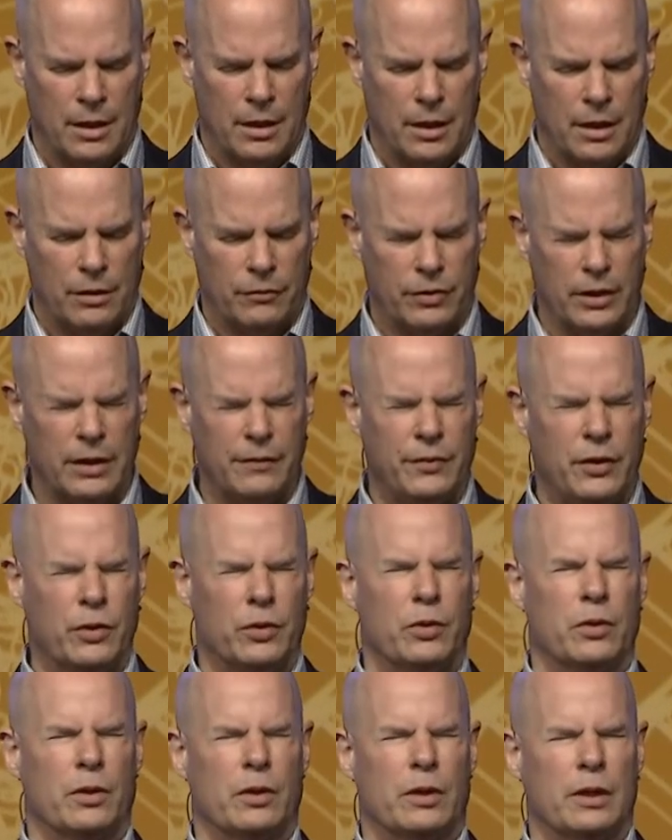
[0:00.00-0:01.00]
And friend, if
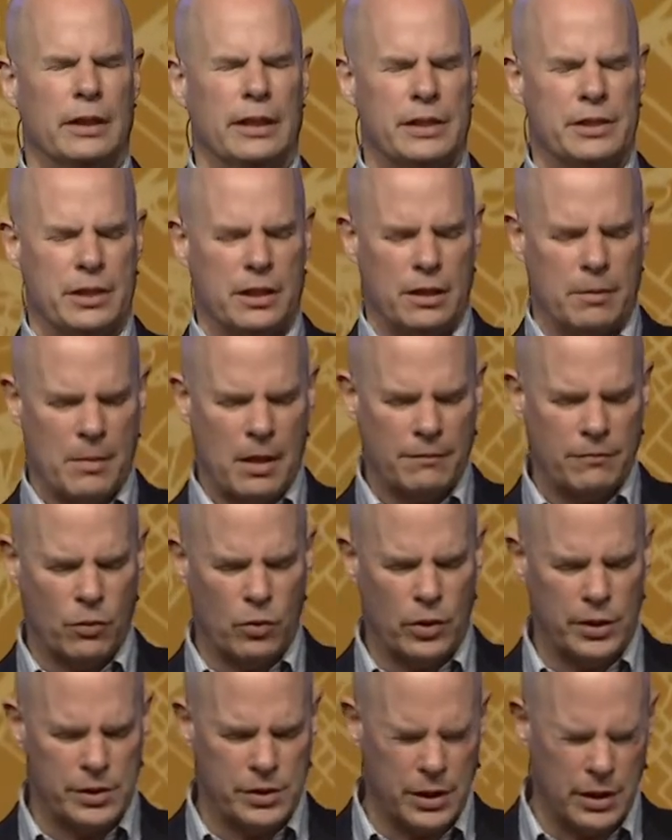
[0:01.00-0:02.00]
you're listening to my
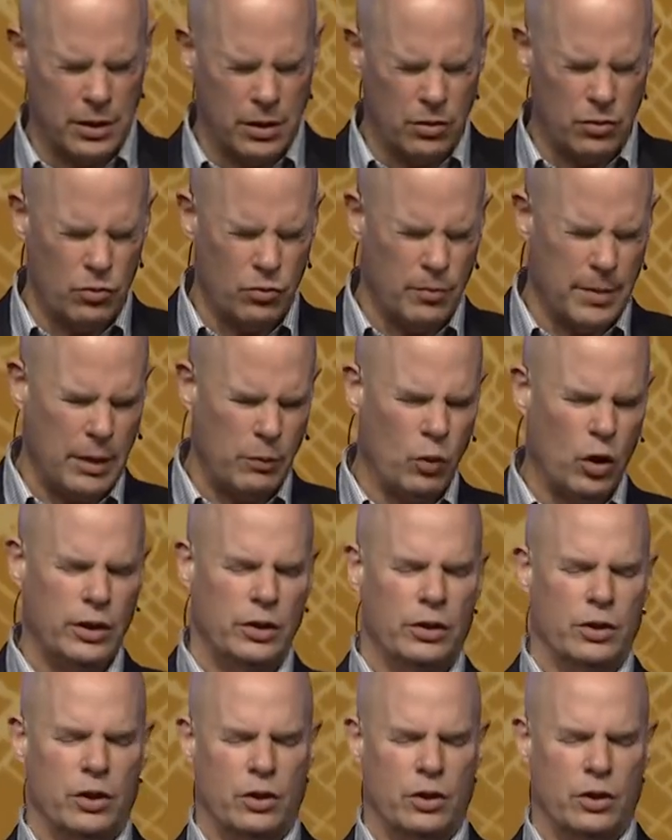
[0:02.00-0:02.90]
voice and you may wonder,